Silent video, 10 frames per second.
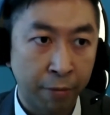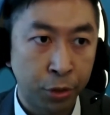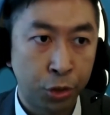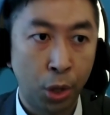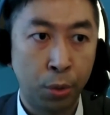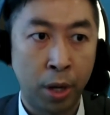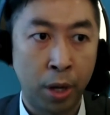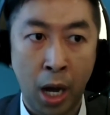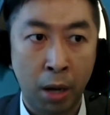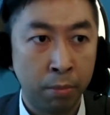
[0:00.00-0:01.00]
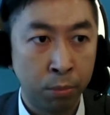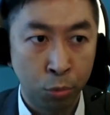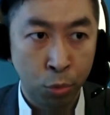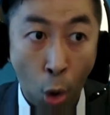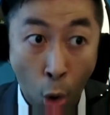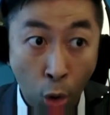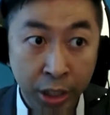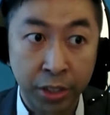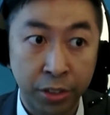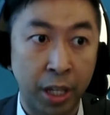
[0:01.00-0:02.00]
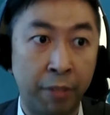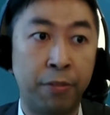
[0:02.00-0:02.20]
So all these